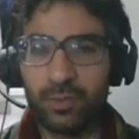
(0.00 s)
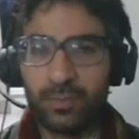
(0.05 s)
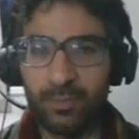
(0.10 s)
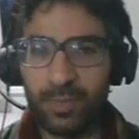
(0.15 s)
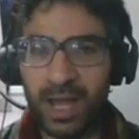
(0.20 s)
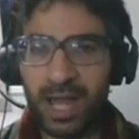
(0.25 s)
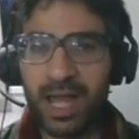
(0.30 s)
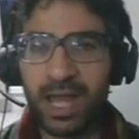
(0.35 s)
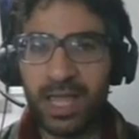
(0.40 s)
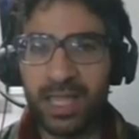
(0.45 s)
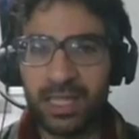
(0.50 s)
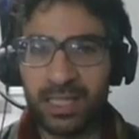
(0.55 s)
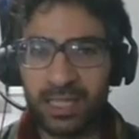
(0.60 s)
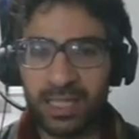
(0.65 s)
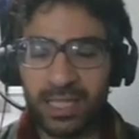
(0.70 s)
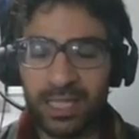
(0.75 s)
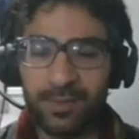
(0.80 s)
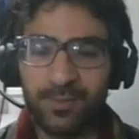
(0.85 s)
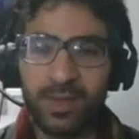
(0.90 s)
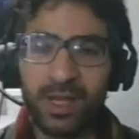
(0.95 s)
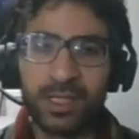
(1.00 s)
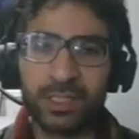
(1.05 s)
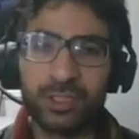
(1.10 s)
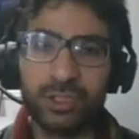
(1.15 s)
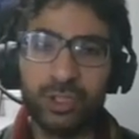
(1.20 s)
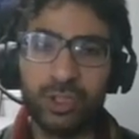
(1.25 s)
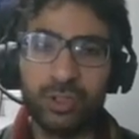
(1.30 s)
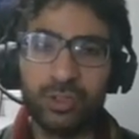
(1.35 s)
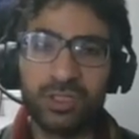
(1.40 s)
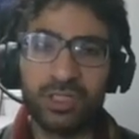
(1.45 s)
my Emacs
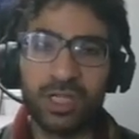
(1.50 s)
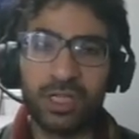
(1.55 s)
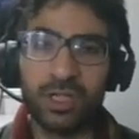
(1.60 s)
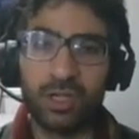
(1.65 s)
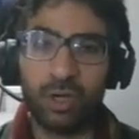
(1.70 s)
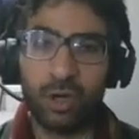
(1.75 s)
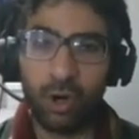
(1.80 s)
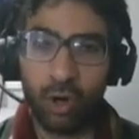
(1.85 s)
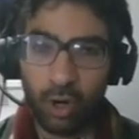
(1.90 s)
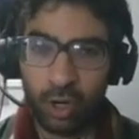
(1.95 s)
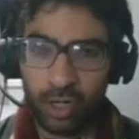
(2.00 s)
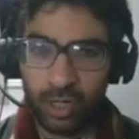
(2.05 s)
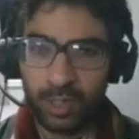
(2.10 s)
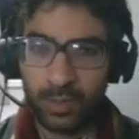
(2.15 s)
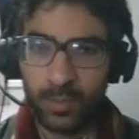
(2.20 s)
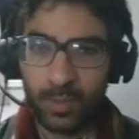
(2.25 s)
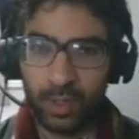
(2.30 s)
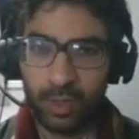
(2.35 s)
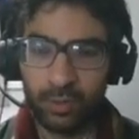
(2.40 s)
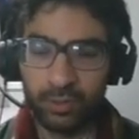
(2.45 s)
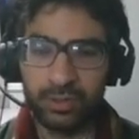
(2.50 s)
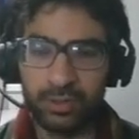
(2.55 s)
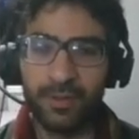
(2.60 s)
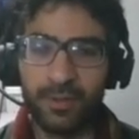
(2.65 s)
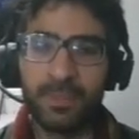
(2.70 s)
using org mode.